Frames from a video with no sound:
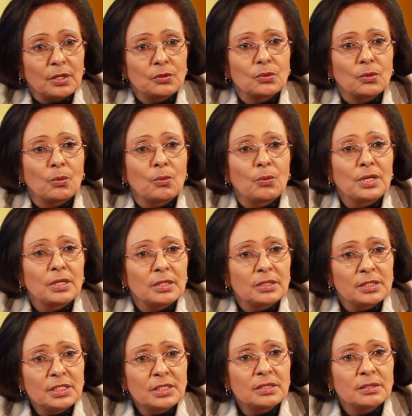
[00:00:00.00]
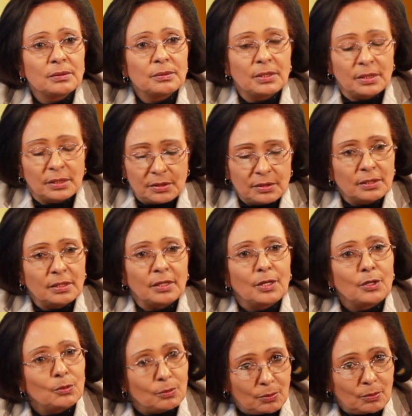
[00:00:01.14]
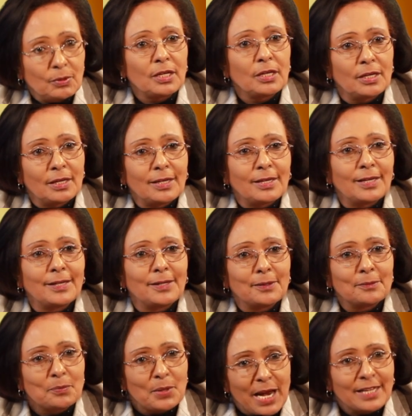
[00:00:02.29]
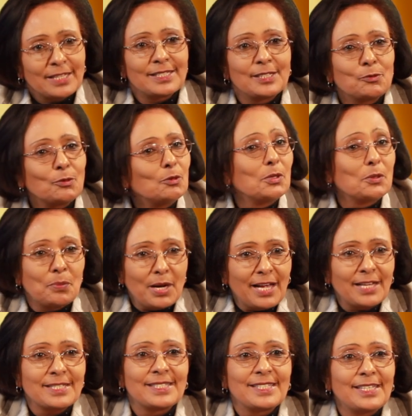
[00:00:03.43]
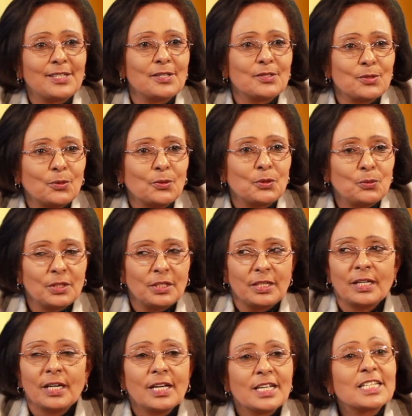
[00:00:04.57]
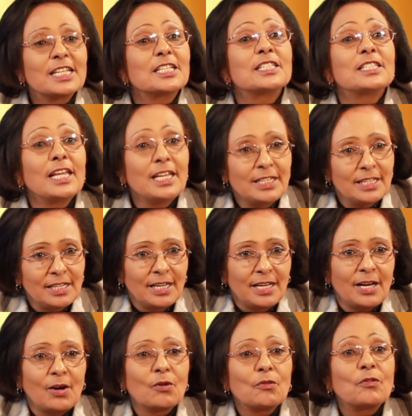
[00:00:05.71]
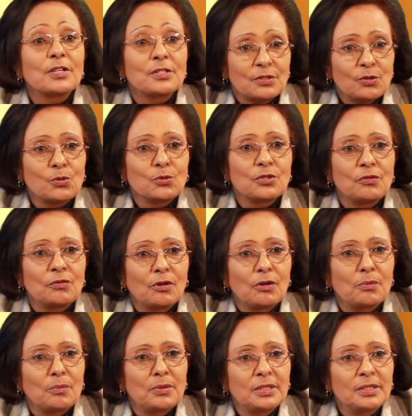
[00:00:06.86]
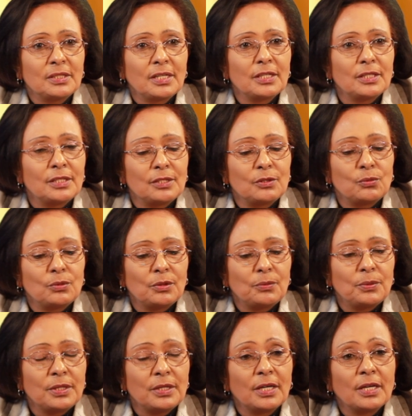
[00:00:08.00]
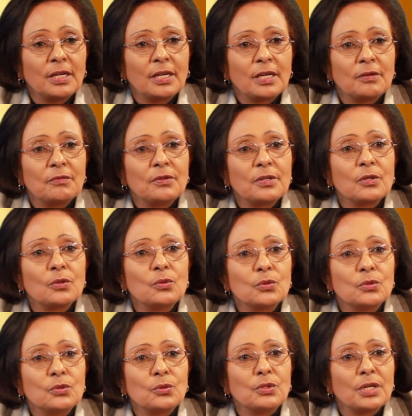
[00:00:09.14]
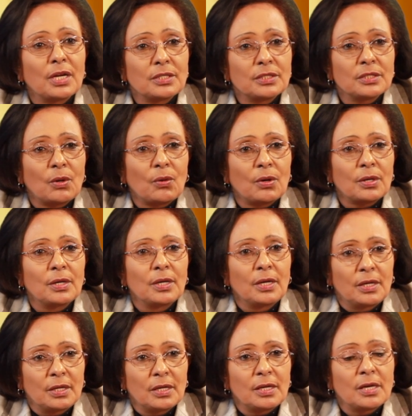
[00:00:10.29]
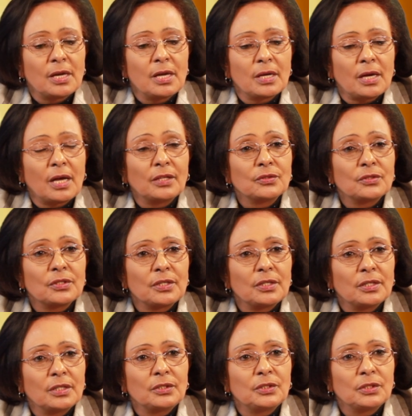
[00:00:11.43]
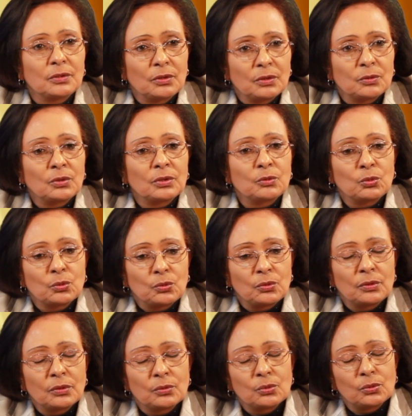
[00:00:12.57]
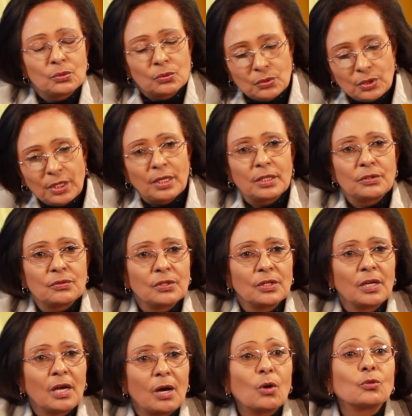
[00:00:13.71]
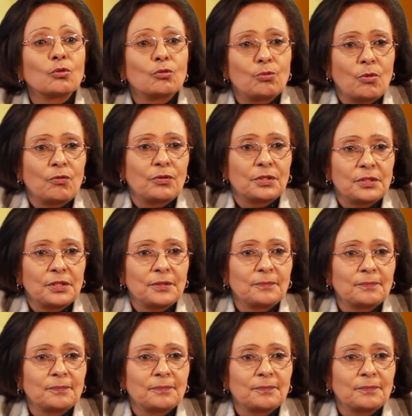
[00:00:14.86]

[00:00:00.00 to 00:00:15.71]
So when this is uh, you know in, uh, plus, it will be plus, and so it will sustain our fast growth development, and it will be very good to enhance our uh, country uh, to, to, to take it out of poverty.